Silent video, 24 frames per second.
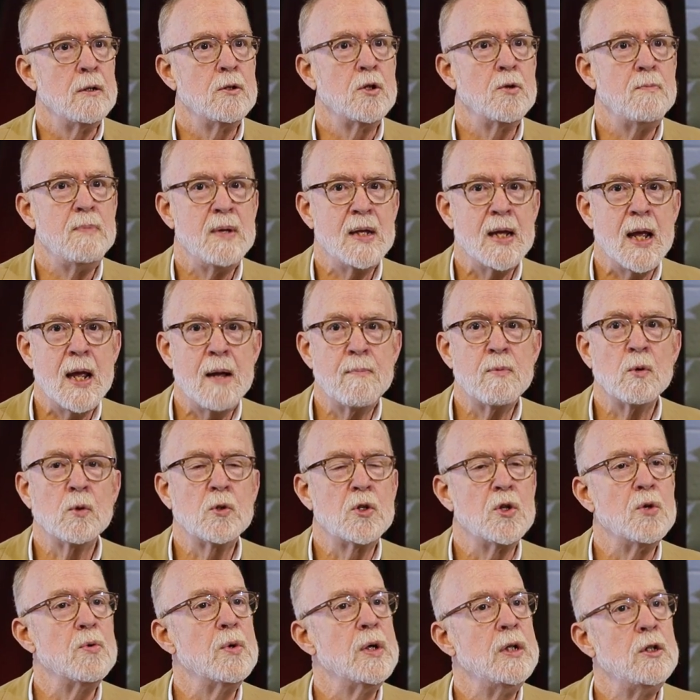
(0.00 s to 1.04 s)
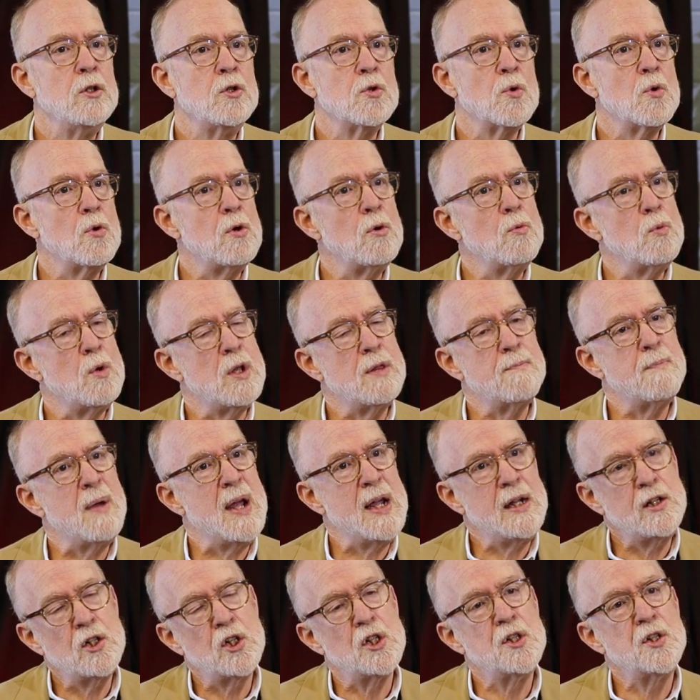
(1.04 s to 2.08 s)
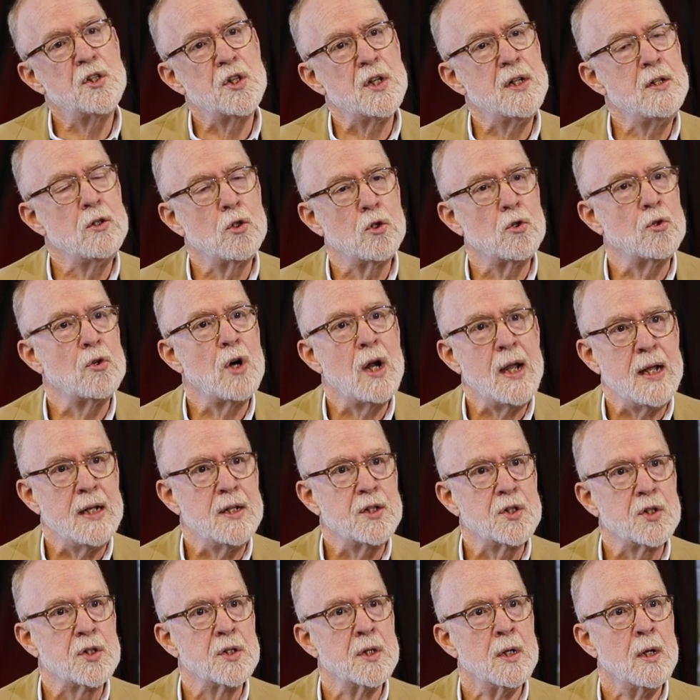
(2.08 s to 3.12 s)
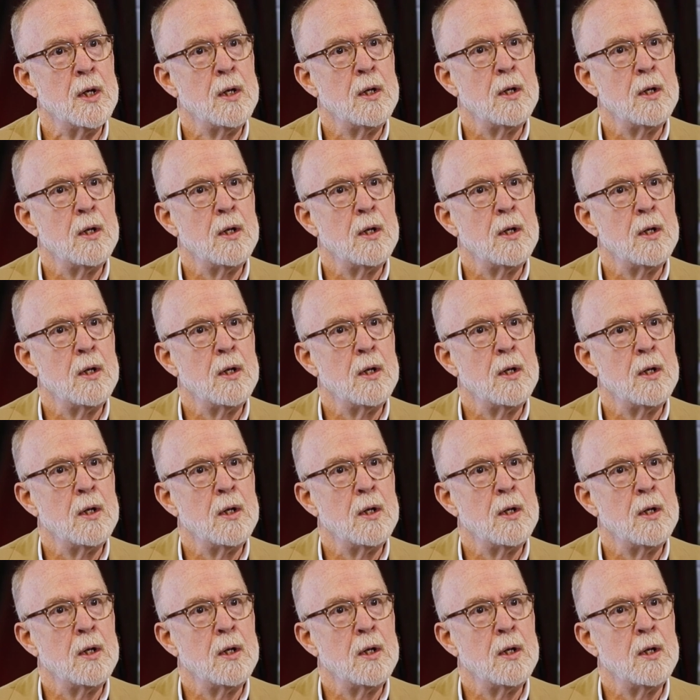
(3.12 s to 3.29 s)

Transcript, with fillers: to be able to endure with patience and grace